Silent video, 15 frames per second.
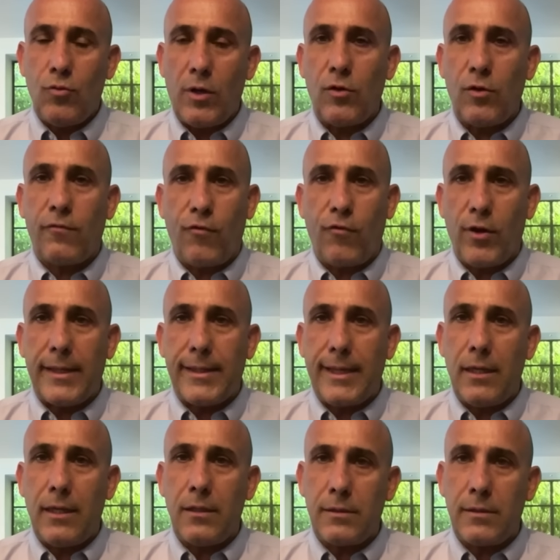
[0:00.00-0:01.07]
We're not
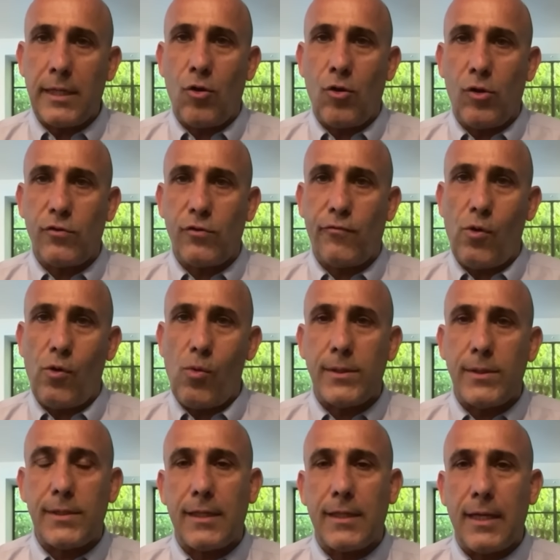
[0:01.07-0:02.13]
forgetting the goals of war
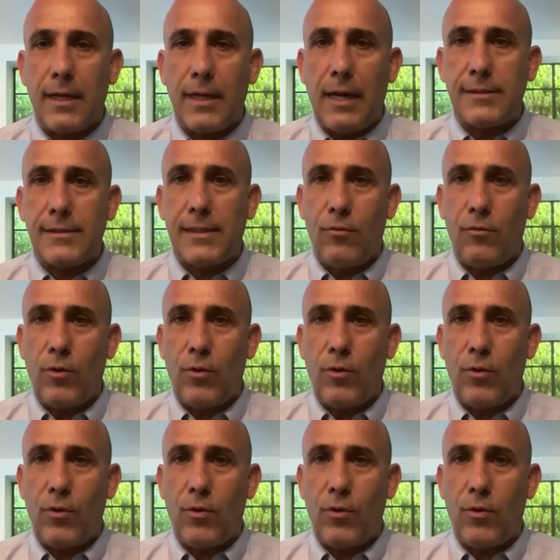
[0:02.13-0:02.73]
we set in Gaza,